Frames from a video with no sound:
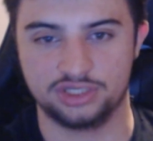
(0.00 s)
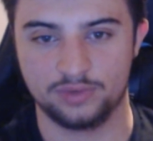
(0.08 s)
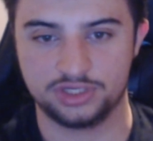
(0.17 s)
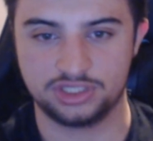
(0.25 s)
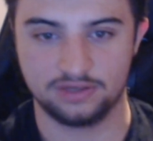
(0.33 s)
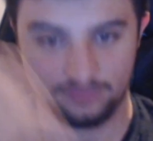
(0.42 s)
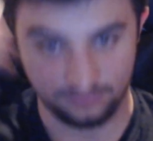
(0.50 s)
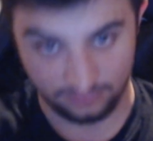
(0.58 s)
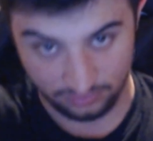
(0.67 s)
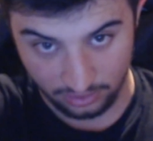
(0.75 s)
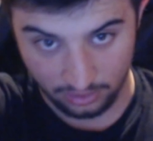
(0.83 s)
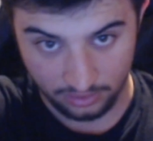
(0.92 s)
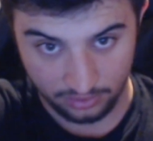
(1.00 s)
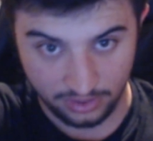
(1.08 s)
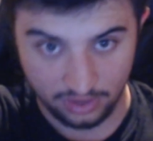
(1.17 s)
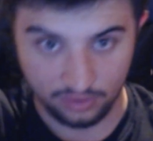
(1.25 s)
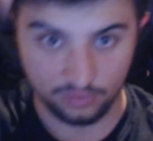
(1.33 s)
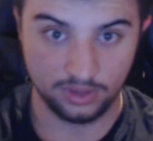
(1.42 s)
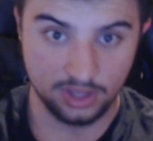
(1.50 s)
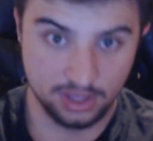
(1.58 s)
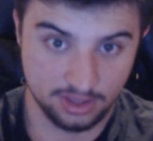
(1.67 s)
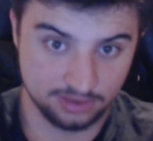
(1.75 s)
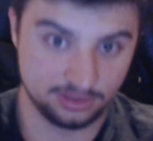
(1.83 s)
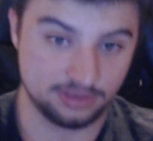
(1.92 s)
which, if for y'all don't know,
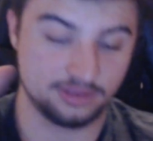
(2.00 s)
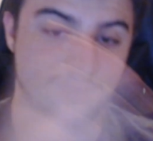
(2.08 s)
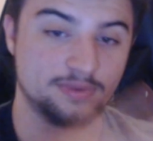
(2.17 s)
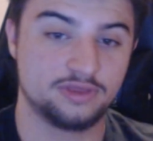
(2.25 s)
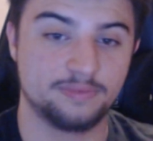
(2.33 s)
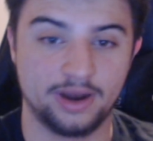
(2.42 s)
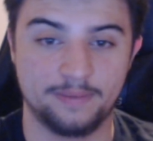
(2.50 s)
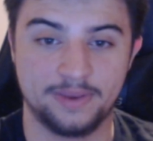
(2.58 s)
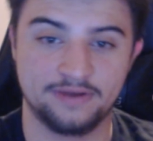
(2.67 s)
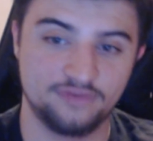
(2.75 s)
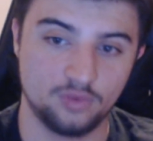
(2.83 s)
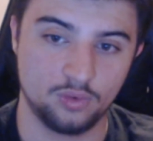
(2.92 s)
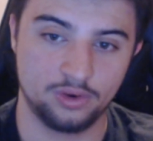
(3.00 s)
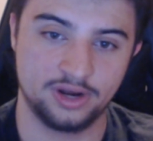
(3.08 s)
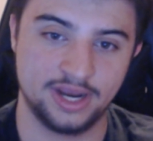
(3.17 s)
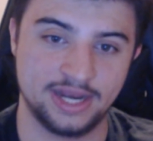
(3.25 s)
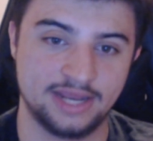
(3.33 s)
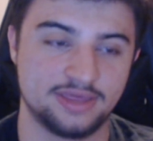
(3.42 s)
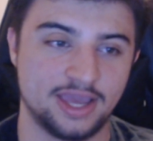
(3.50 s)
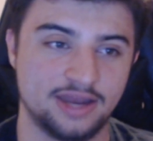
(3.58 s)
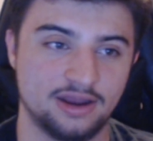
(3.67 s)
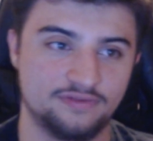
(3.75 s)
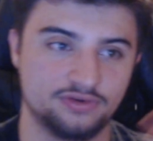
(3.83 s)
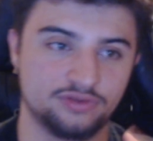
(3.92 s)
this is gonna be Spider-Man 4, and he signed
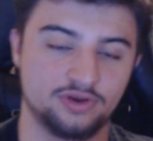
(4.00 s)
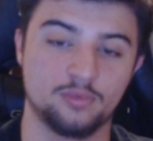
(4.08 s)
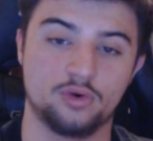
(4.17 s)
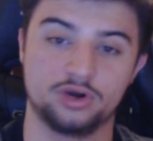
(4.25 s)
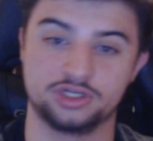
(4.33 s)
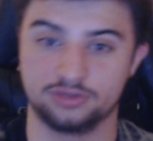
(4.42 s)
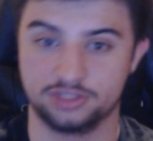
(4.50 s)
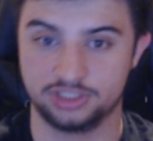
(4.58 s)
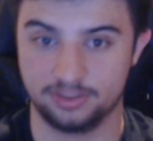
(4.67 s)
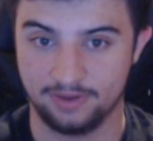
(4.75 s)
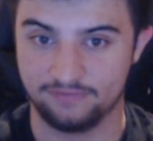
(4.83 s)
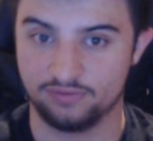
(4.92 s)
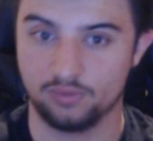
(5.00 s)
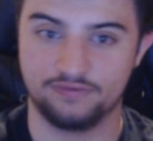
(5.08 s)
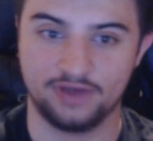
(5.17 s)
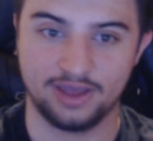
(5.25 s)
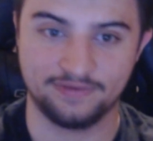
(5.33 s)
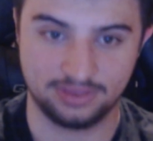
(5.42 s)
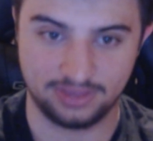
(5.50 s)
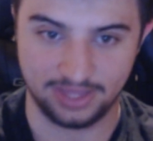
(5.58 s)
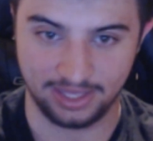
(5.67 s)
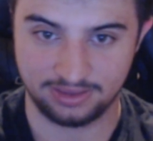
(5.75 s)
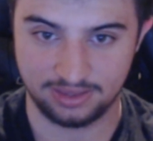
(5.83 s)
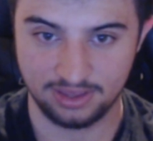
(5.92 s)
on for three more, so there's gonna be a 4, 5, and
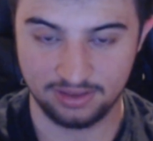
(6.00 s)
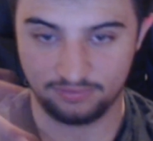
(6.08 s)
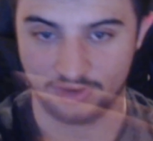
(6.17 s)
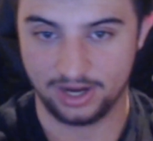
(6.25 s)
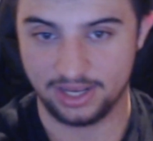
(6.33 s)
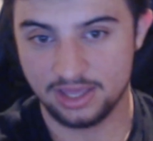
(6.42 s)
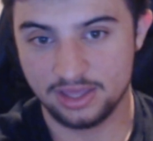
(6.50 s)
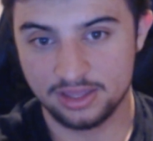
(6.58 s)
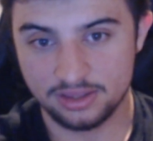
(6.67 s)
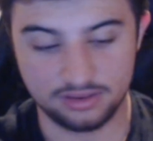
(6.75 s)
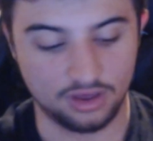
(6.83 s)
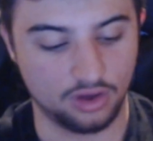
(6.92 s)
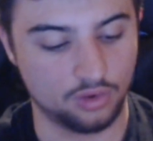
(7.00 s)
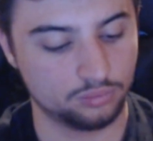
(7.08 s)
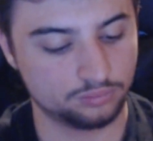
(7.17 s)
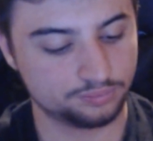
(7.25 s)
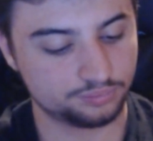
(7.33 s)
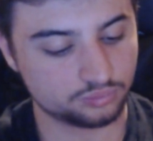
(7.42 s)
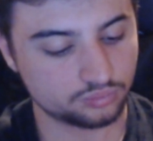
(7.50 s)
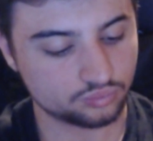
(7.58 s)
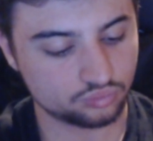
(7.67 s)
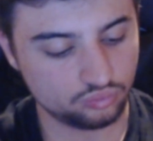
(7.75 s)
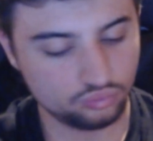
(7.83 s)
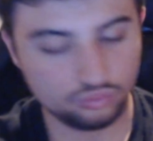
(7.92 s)
6, right? So
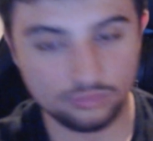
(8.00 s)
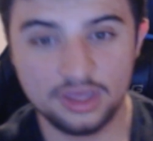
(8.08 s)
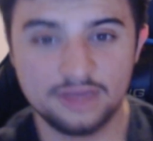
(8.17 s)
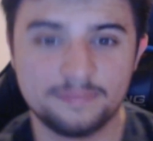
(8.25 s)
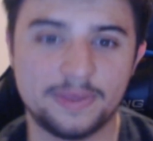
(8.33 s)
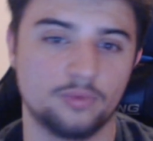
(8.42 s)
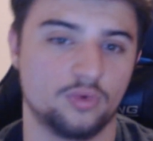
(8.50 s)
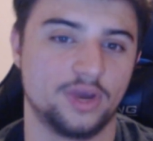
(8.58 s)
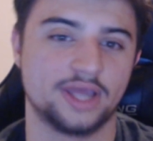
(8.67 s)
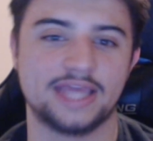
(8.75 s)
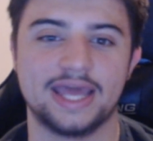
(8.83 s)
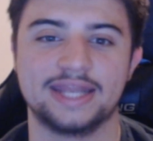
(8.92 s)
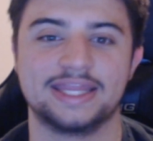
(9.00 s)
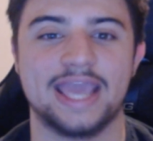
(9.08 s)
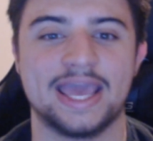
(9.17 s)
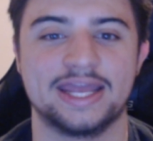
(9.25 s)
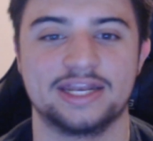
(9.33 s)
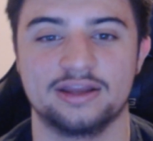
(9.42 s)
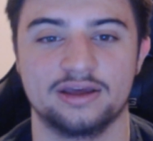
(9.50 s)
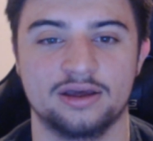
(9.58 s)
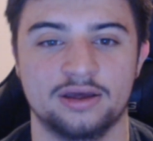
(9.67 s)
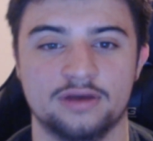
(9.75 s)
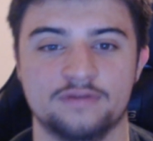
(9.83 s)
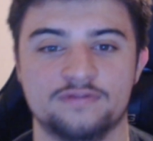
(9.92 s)
maybe we'll get that at the end
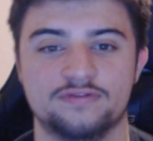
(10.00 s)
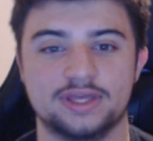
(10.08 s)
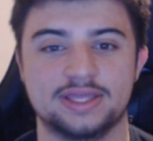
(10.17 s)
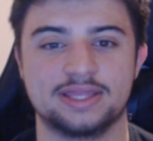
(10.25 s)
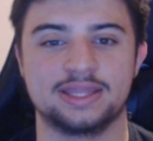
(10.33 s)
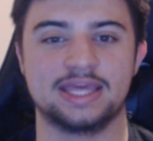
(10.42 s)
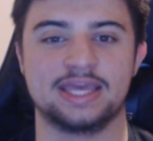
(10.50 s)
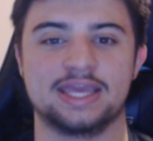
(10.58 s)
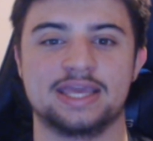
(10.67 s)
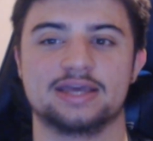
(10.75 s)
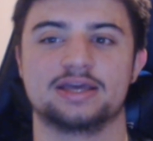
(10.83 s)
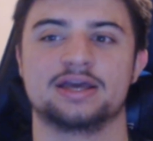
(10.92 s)
of the